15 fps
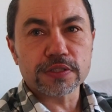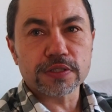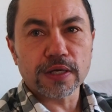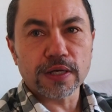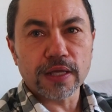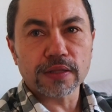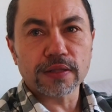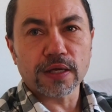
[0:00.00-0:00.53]
They
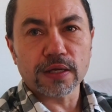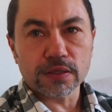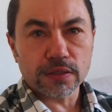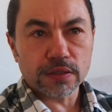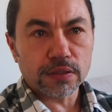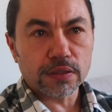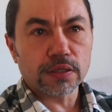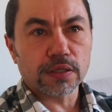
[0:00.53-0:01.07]
had that
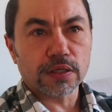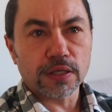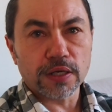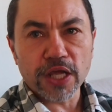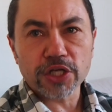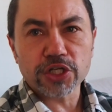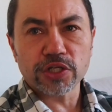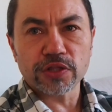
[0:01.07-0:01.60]

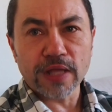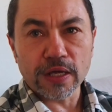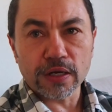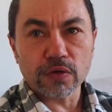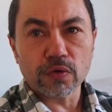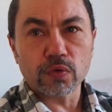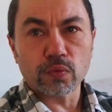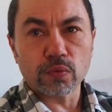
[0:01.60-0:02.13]
connection, that
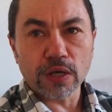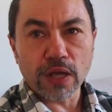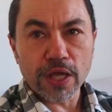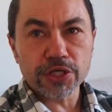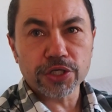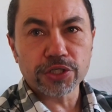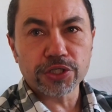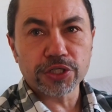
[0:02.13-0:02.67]

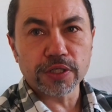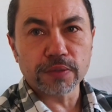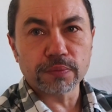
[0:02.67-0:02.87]
relationship.